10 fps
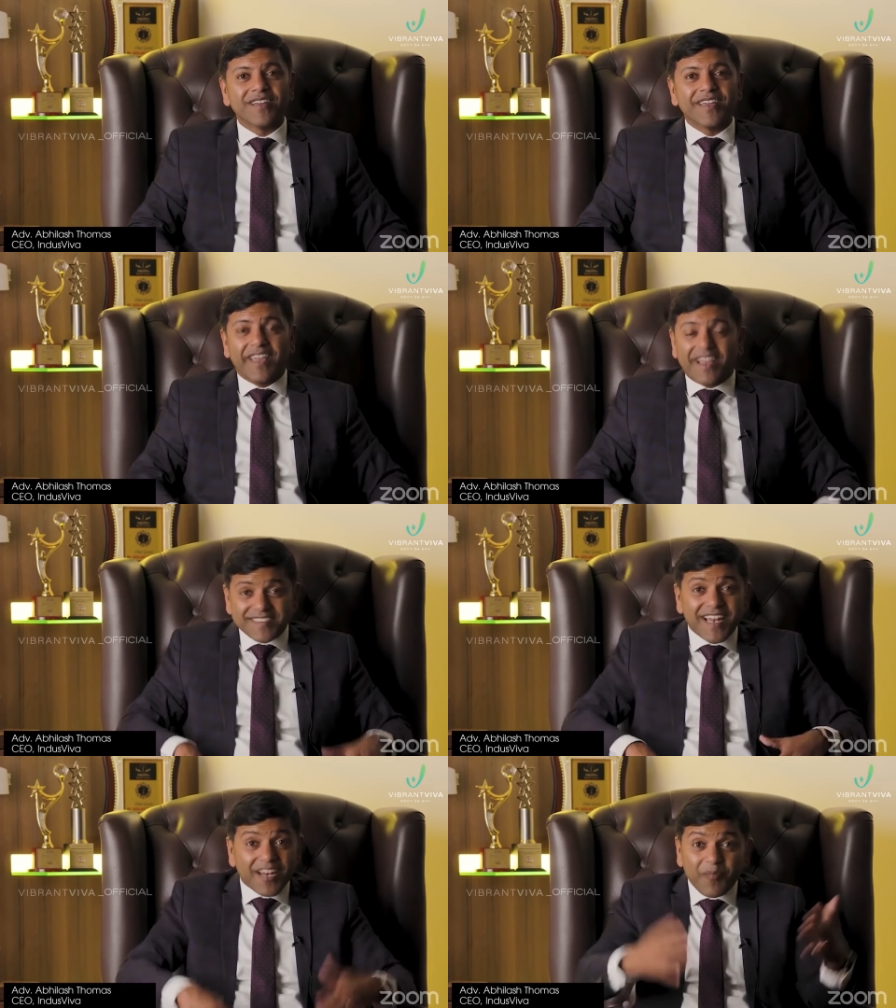
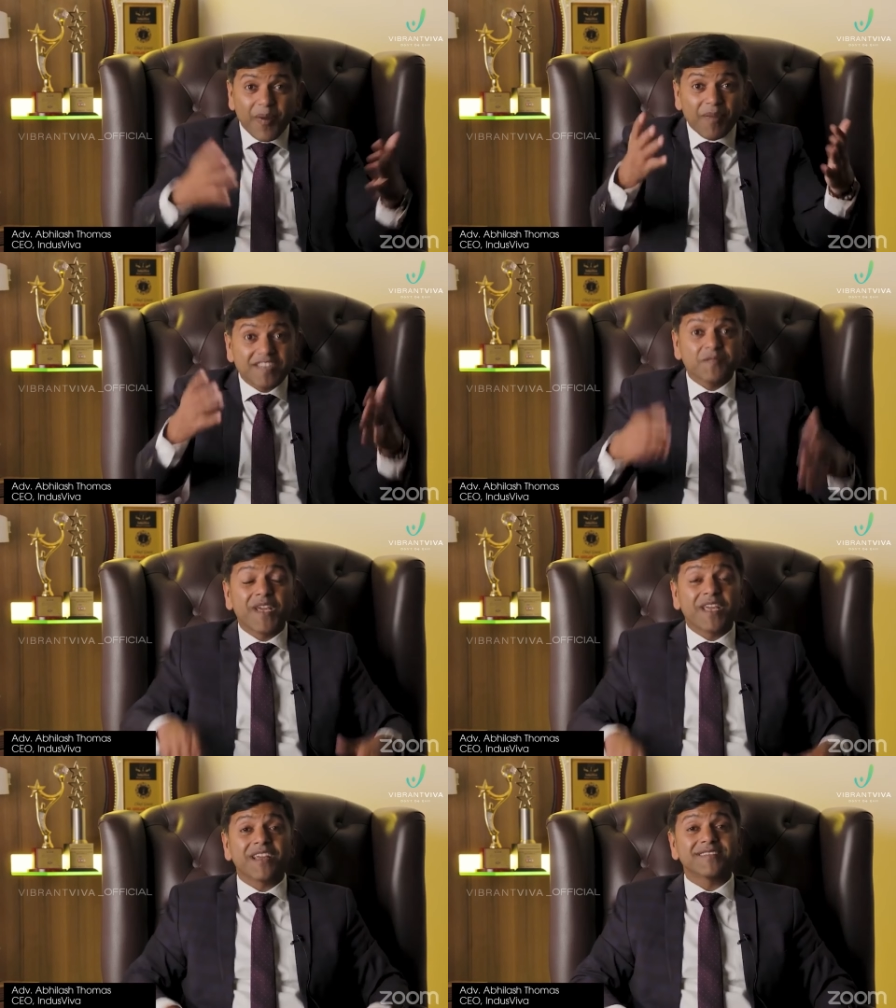Excellent public
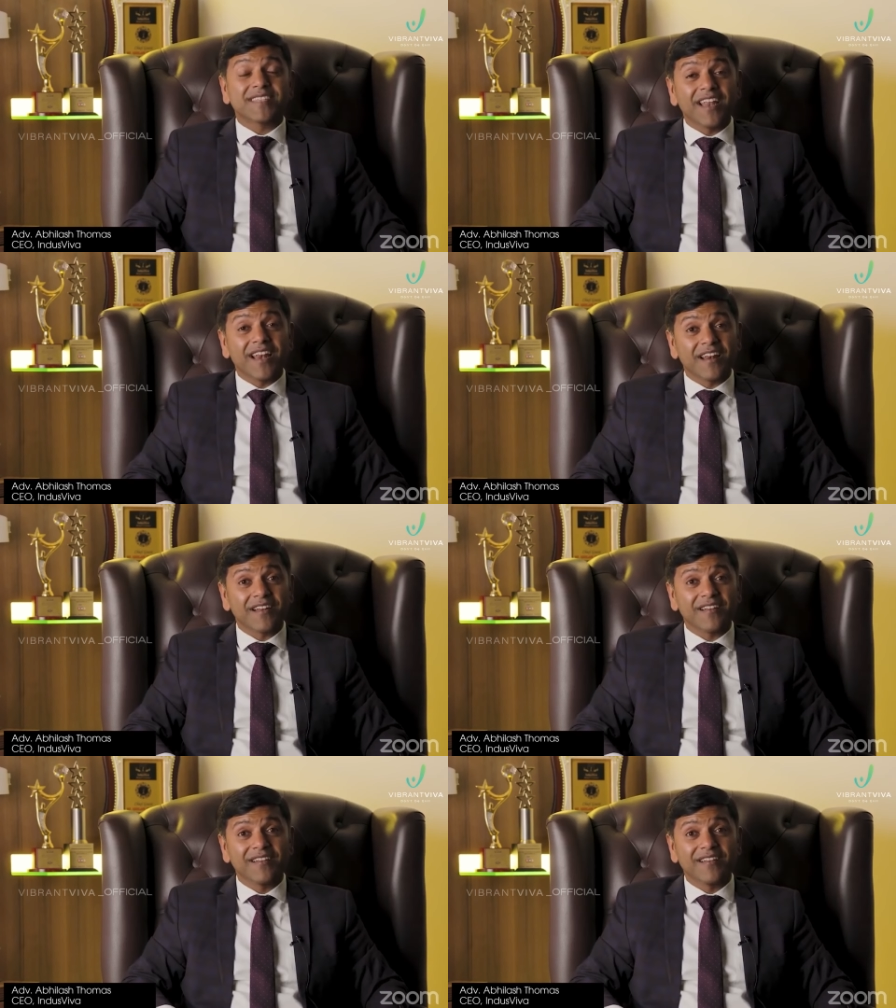speaking skill,
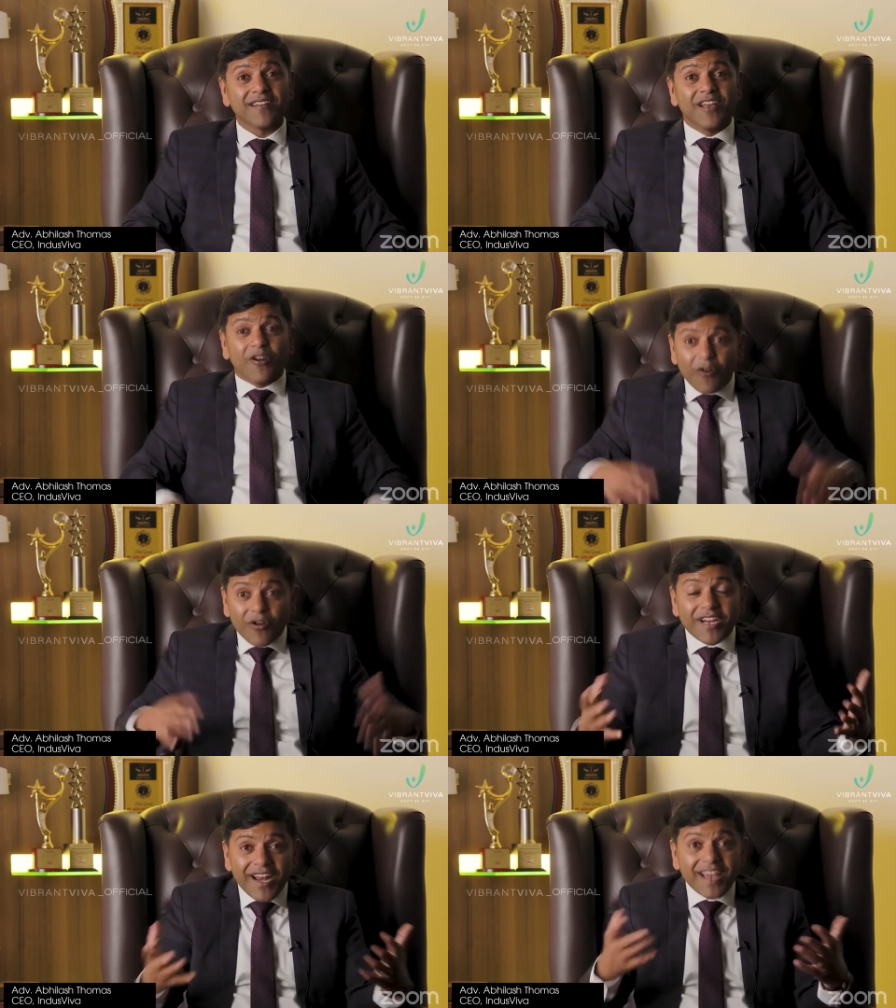
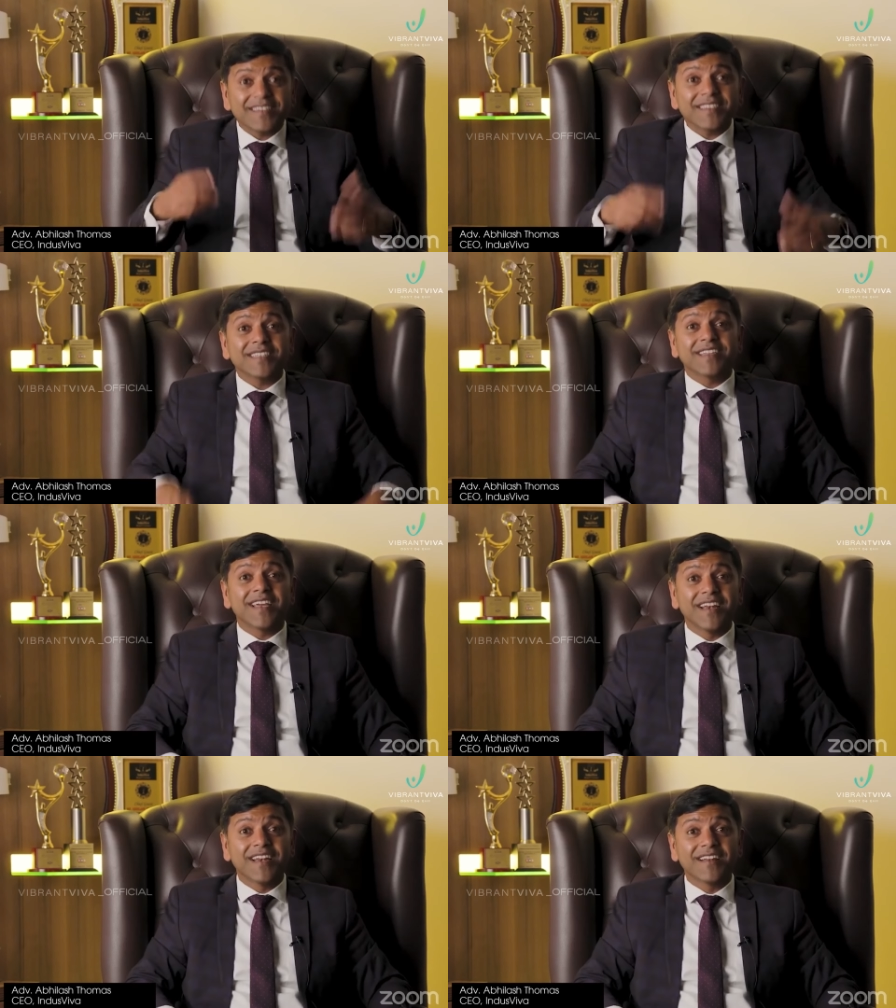organizing
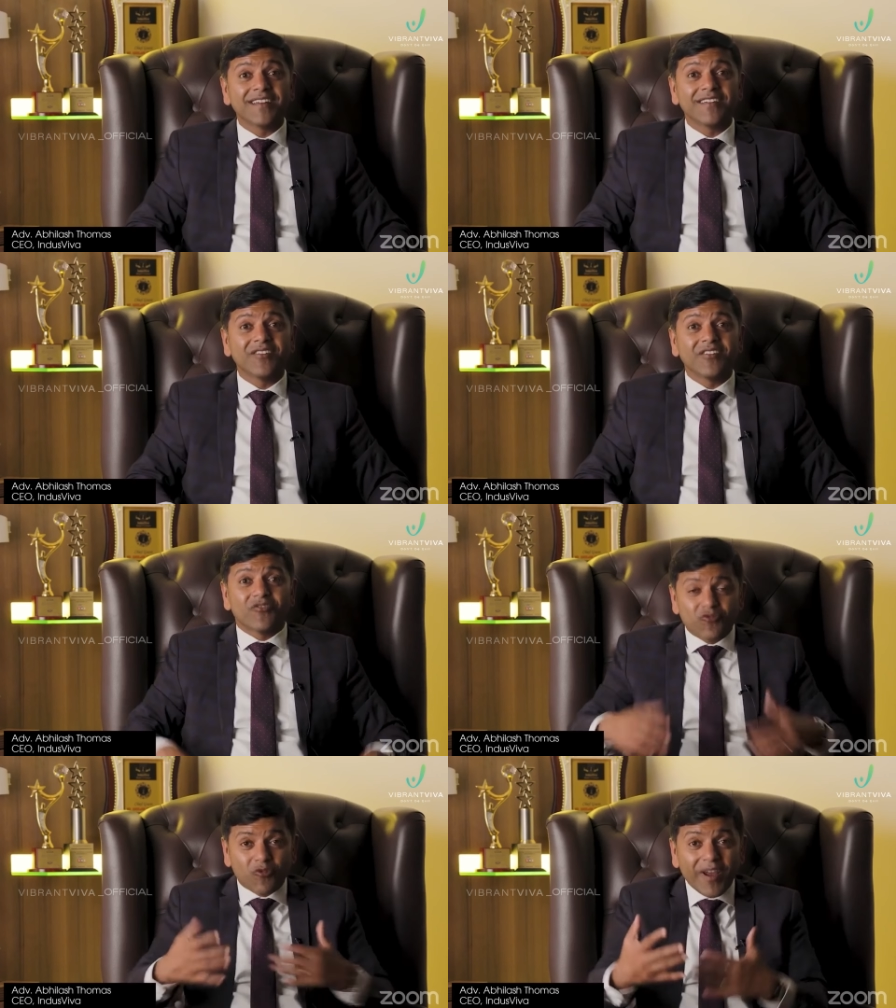skill,
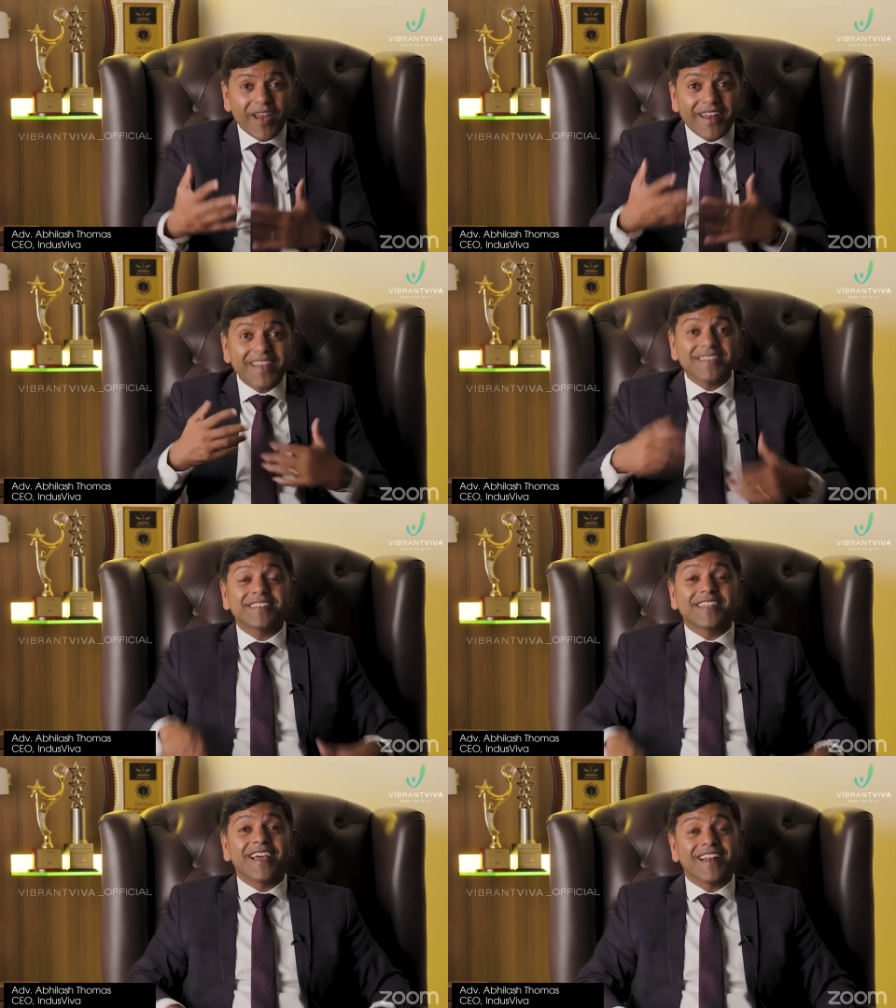trading
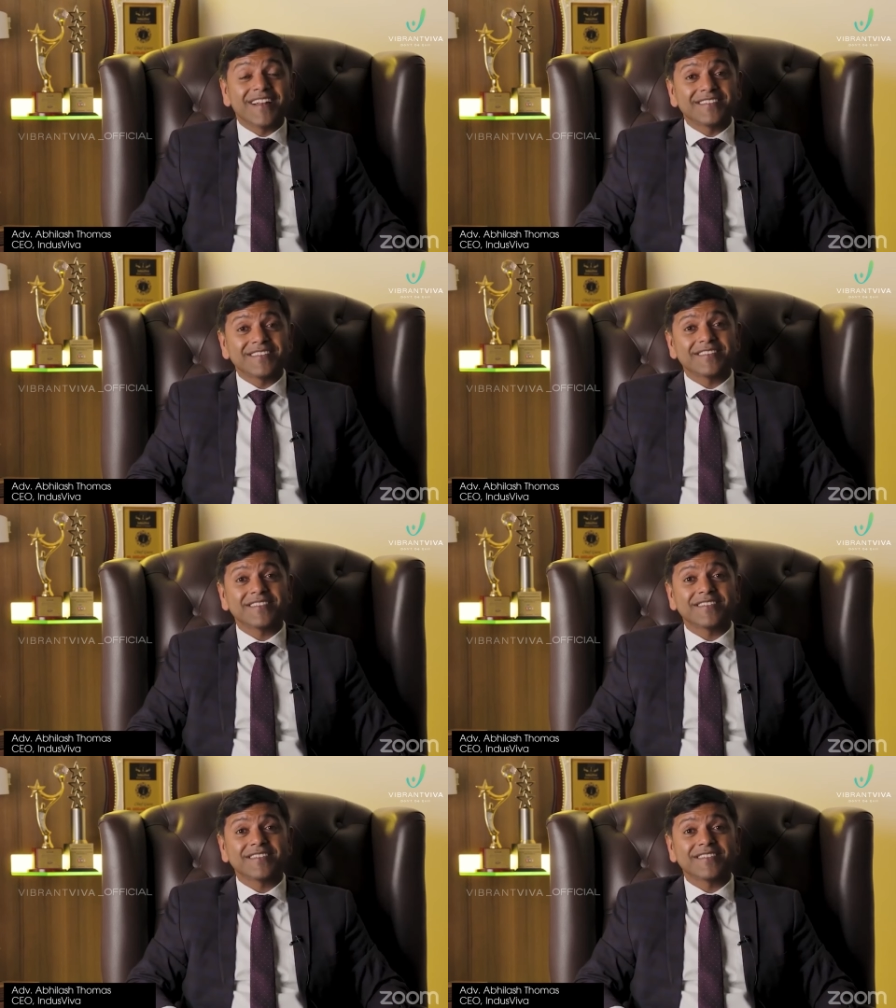skills,